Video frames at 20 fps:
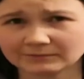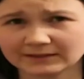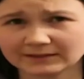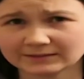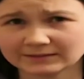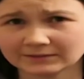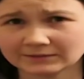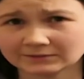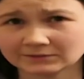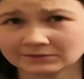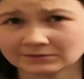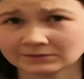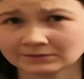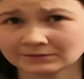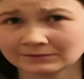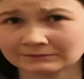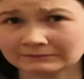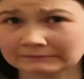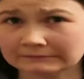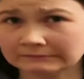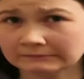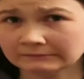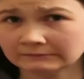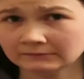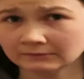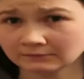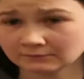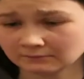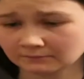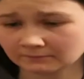make sense, does it? I don't
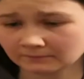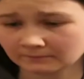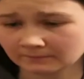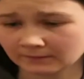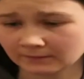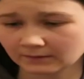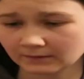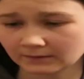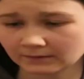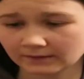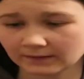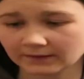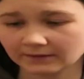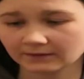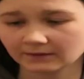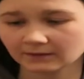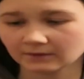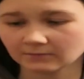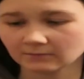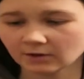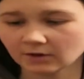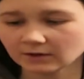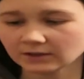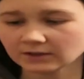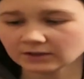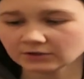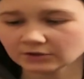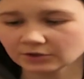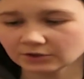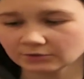know. Okay,
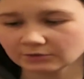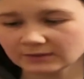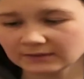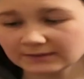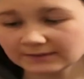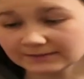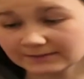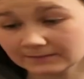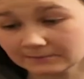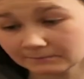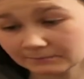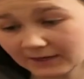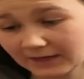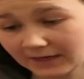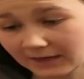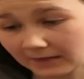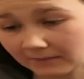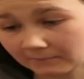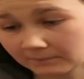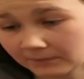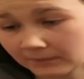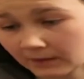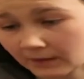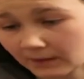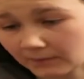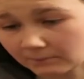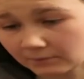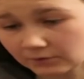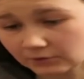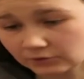Hermione knew he's in pain,
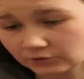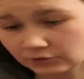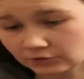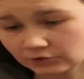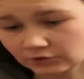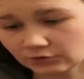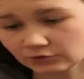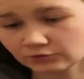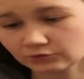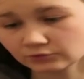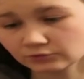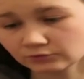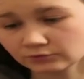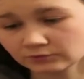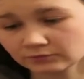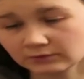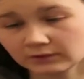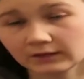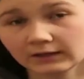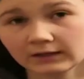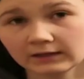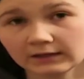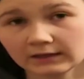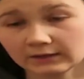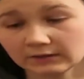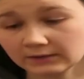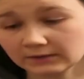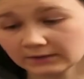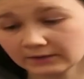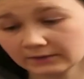but just ignored
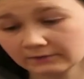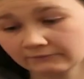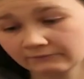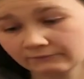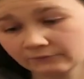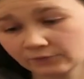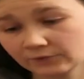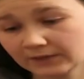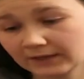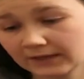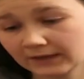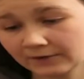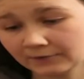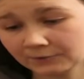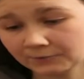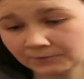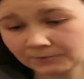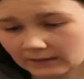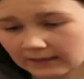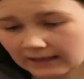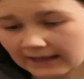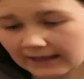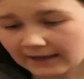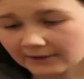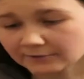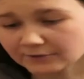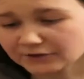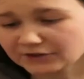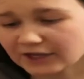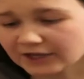it for now.
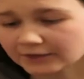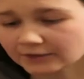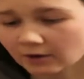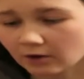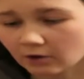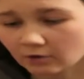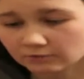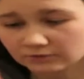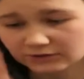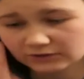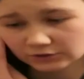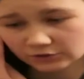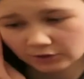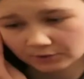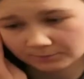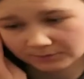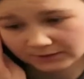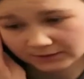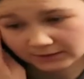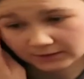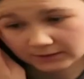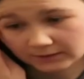Harry then holding Dobby.